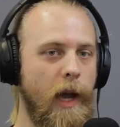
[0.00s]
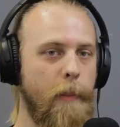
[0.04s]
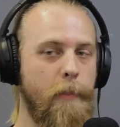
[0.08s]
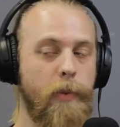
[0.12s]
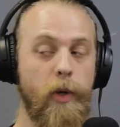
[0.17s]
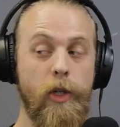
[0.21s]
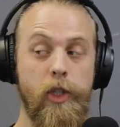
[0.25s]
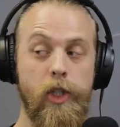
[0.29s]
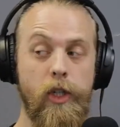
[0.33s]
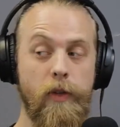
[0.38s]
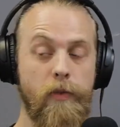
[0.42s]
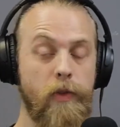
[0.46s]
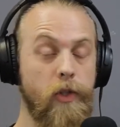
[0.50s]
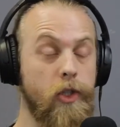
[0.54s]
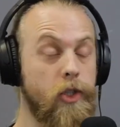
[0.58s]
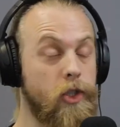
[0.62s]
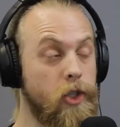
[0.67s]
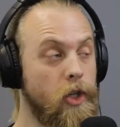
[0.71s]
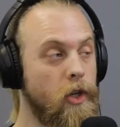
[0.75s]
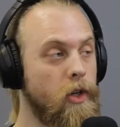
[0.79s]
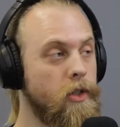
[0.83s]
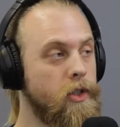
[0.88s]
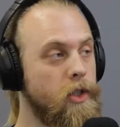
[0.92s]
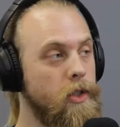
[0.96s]
I pushed her for
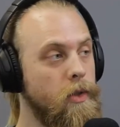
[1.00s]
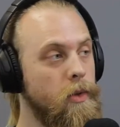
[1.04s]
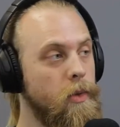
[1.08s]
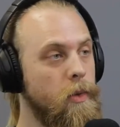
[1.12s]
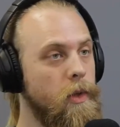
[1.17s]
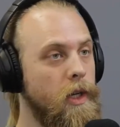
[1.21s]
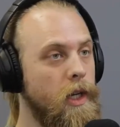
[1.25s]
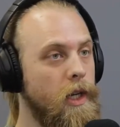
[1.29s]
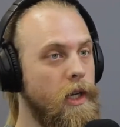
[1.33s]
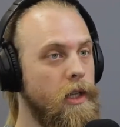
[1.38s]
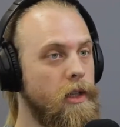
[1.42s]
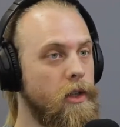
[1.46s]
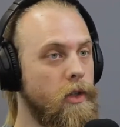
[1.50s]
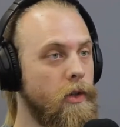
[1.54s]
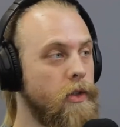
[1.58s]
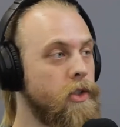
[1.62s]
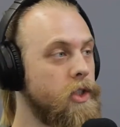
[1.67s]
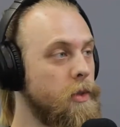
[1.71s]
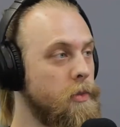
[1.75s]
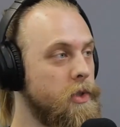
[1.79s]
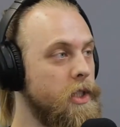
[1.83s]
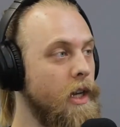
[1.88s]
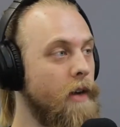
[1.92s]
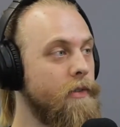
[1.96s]
sure to learn
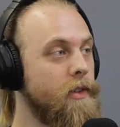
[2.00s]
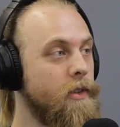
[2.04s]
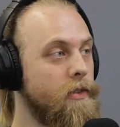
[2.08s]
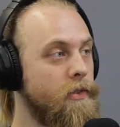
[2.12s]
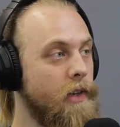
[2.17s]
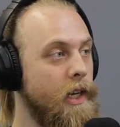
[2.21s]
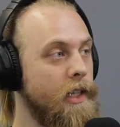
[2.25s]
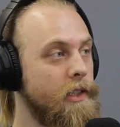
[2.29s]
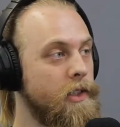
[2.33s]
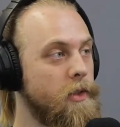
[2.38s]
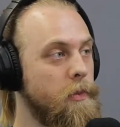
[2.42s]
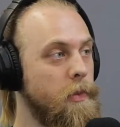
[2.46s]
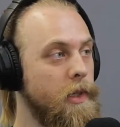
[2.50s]
some self-defense,